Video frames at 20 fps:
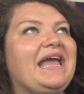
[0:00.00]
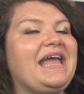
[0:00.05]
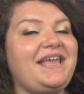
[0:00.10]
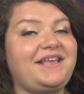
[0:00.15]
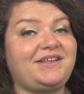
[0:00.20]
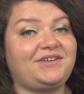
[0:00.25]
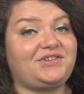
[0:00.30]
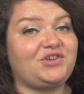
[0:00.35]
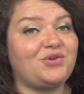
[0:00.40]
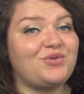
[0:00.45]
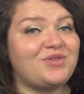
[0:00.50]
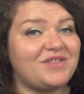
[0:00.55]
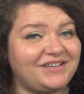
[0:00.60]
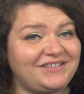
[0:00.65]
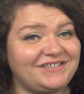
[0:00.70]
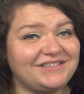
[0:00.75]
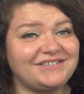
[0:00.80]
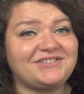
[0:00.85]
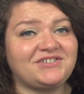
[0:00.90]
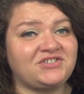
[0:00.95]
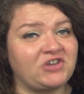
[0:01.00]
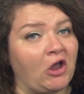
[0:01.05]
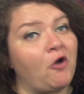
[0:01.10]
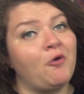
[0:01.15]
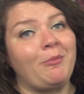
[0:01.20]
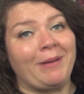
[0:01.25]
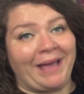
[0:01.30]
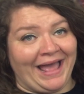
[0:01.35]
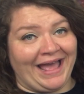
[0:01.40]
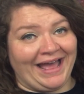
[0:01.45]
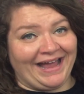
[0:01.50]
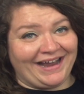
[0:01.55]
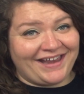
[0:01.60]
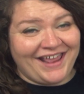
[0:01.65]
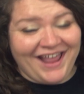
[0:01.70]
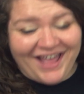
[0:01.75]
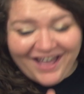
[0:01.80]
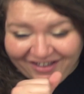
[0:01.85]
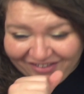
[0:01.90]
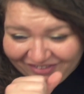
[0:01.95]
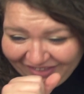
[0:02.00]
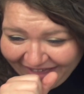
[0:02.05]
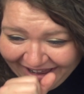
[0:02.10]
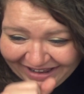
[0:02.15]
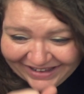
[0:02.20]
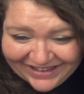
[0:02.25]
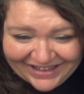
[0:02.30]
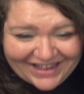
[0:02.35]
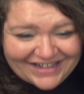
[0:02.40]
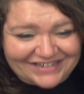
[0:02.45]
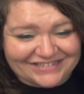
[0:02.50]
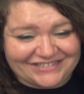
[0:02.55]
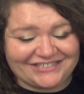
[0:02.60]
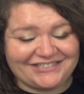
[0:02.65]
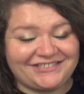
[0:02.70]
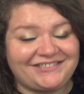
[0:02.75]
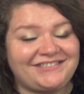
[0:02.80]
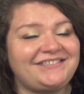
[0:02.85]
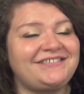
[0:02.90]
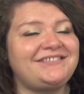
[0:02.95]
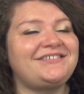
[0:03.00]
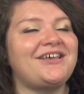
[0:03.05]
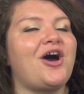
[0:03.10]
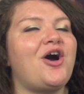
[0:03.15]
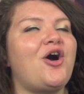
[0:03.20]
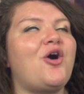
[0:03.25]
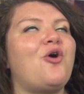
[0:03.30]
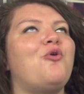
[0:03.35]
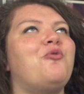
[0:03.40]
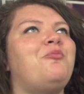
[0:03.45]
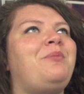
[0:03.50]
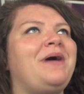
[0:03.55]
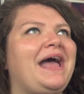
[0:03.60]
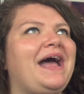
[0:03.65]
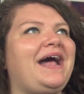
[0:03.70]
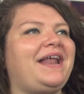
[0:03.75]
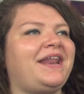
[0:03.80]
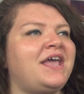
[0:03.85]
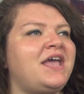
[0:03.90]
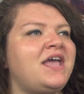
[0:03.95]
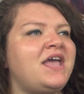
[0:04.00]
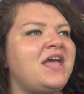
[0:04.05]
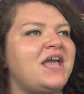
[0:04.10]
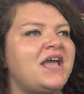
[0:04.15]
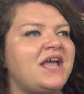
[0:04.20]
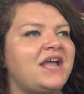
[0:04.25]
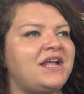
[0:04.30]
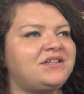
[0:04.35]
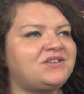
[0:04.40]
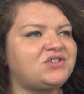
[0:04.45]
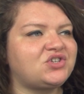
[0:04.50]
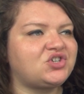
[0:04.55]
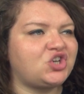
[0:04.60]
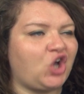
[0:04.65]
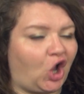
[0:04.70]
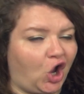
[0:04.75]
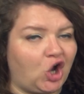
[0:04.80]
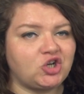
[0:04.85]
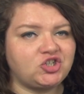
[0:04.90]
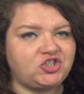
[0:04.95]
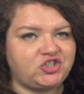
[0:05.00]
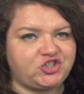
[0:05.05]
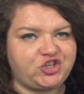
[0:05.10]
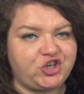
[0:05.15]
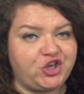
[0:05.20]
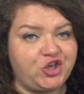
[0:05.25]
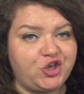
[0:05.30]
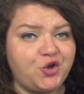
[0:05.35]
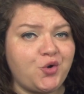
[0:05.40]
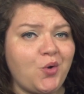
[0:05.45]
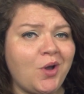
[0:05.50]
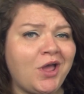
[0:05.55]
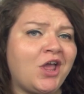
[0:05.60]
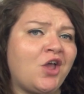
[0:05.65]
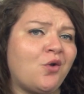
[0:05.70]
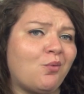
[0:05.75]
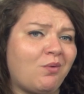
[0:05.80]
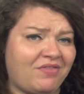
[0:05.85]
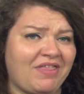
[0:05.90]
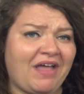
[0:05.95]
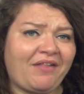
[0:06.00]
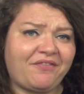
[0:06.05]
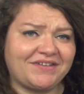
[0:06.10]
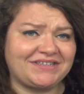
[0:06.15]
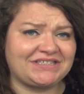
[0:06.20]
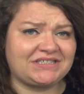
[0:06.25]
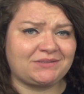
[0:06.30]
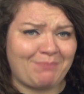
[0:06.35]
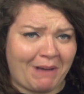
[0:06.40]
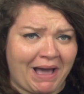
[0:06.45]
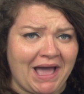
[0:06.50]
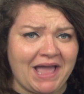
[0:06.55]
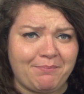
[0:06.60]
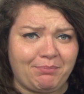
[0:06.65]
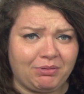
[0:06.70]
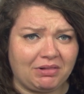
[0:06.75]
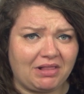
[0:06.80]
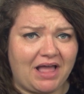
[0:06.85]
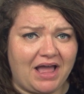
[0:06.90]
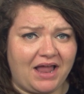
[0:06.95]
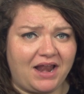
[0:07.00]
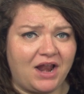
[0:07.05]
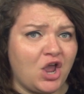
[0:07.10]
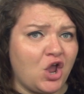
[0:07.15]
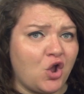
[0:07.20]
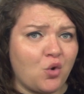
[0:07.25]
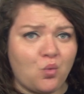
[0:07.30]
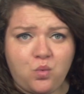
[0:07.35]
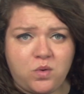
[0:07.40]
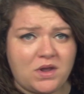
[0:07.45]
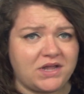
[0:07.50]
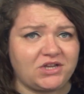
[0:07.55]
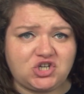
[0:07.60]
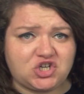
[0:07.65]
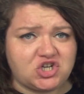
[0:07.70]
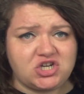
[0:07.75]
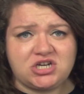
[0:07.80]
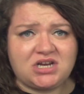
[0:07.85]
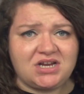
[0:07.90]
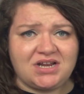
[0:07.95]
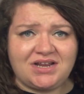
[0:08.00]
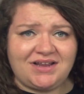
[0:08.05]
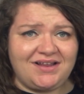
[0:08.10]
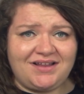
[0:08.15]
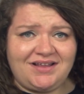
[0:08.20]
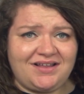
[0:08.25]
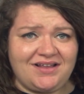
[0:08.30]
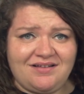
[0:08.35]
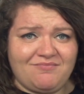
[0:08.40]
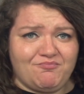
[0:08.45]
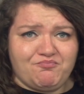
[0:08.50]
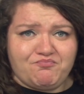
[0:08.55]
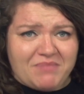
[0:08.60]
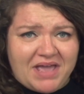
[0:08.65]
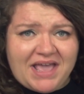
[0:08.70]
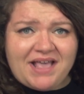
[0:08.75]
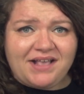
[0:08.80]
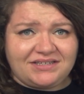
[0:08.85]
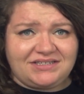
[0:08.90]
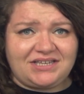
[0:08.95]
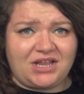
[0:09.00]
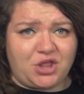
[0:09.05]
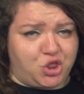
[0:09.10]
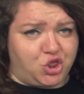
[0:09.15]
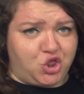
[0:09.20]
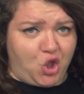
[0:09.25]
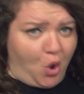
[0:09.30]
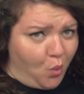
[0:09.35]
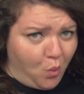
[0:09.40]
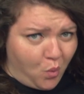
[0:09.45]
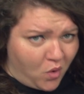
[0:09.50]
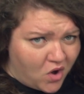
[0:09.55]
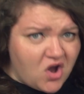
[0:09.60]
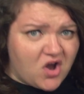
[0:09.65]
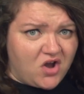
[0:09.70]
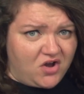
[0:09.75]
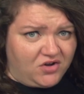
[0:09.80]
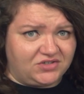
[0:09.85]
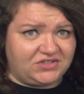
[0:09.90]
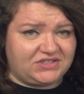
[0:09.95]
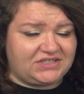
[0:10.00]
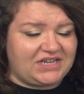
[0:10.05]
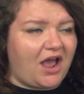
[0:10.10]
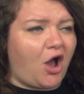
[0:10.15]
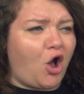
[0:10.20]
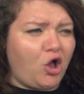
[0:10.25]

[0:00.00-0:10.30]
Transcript: Hey, so this is so bad. Like, it's so bad. It's Cars 2 without the spy plot, which makes it the worst.